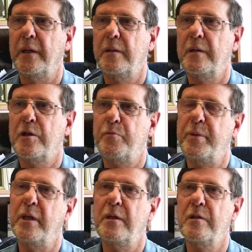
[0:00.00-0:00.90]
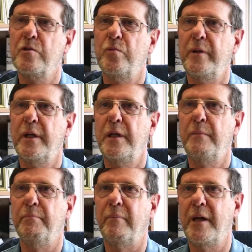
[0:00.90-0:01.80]
had an experience
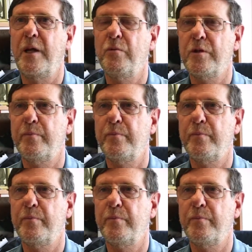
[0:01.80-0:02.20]
where money was